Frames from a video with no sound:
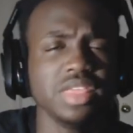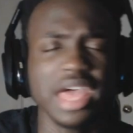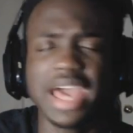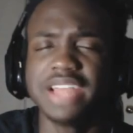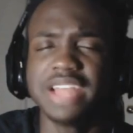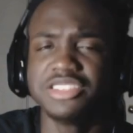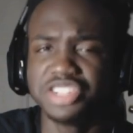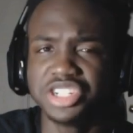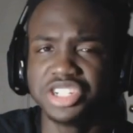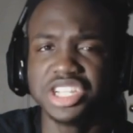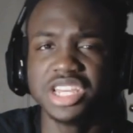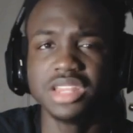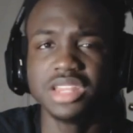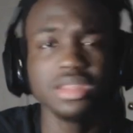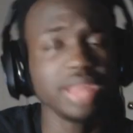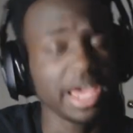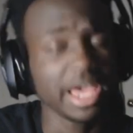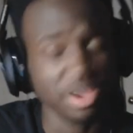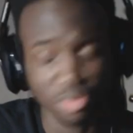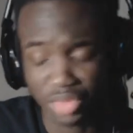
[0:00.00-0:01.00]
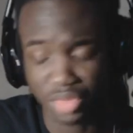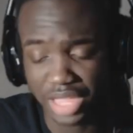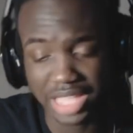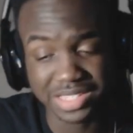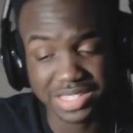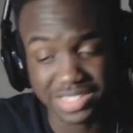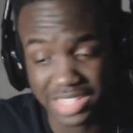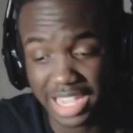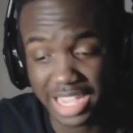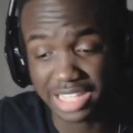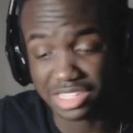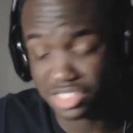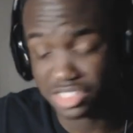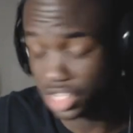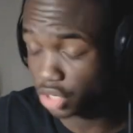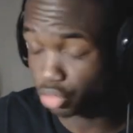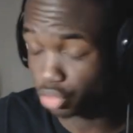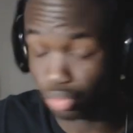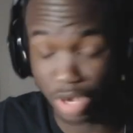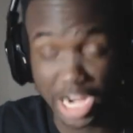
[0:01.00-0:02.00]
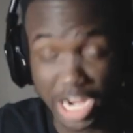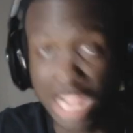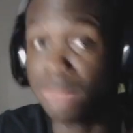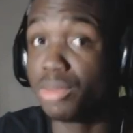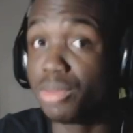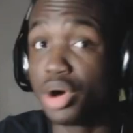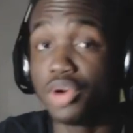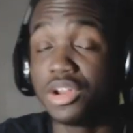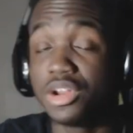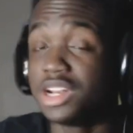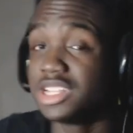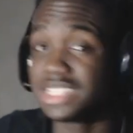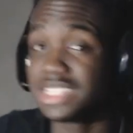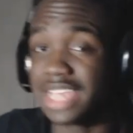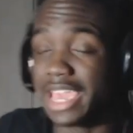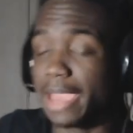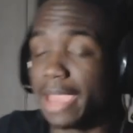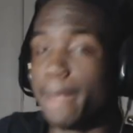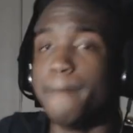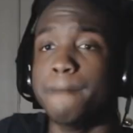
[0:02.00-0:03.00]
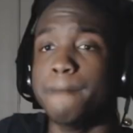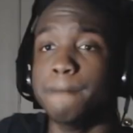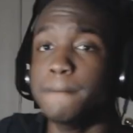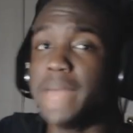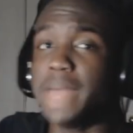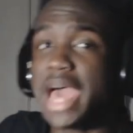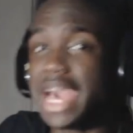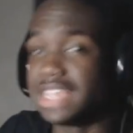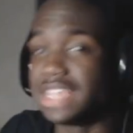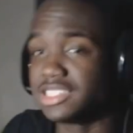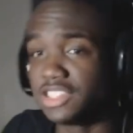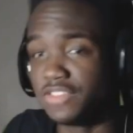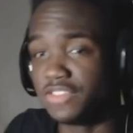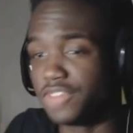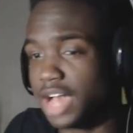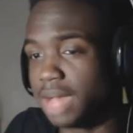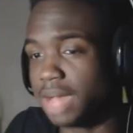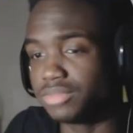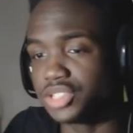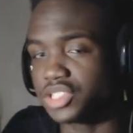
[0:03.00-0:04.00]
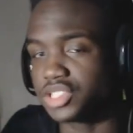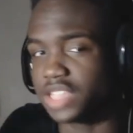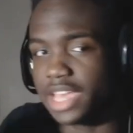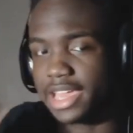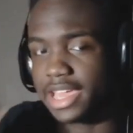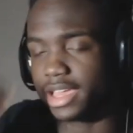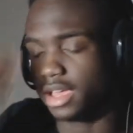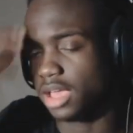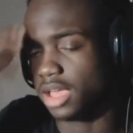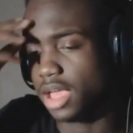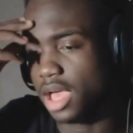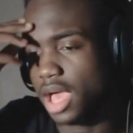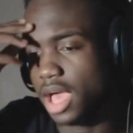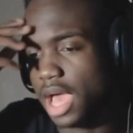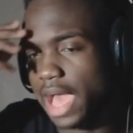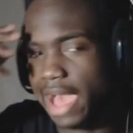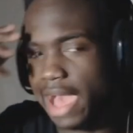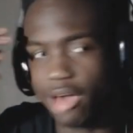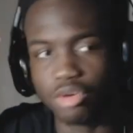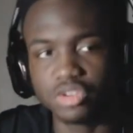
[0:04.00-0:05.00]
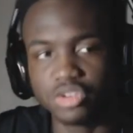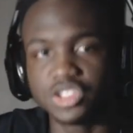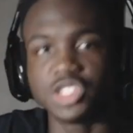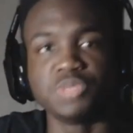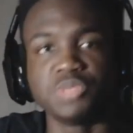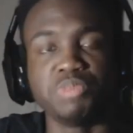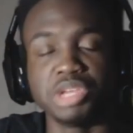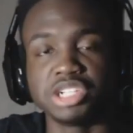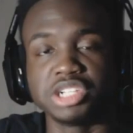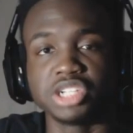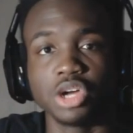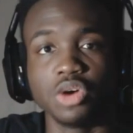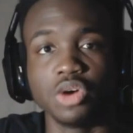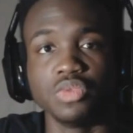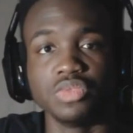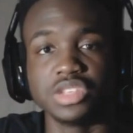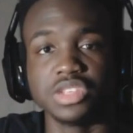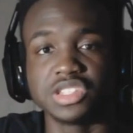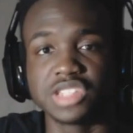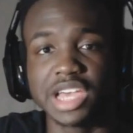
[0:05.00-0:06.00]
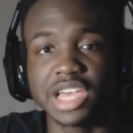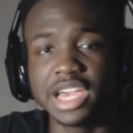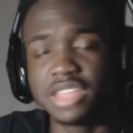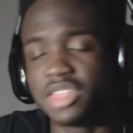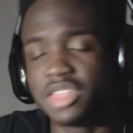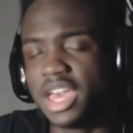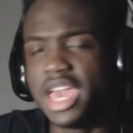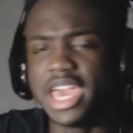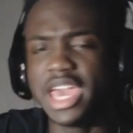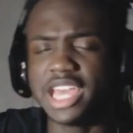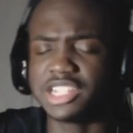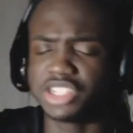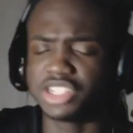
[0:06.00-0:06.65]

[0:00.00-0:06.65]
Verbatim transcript: that shit, like when that scythe is like rainbowed and it's like massive, I'm just like, how is this bitch holding this scythe?